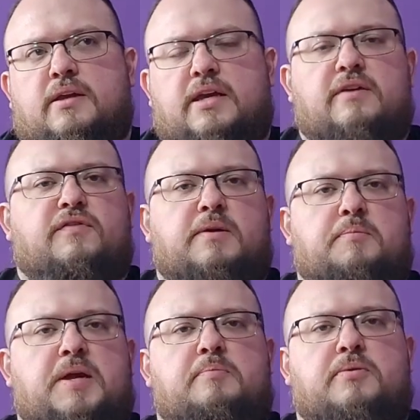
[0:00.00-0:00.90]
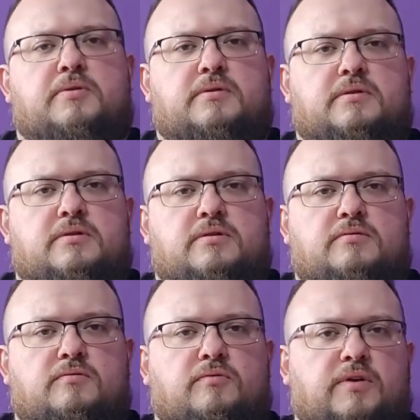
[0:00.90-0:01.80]
giving people
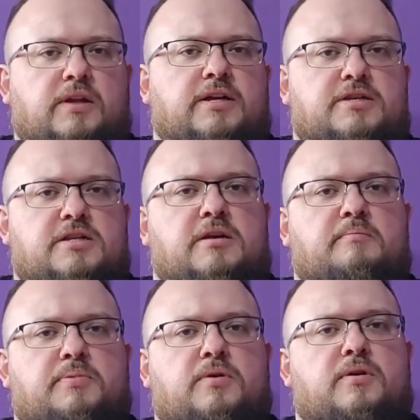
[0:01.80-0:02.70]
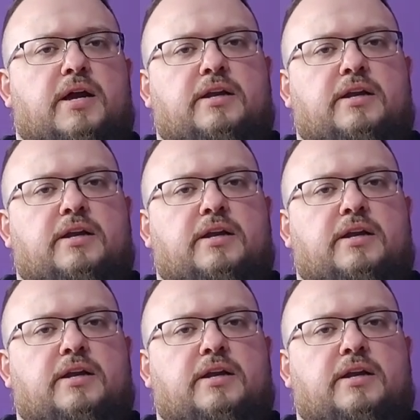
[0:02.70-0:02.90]
really simple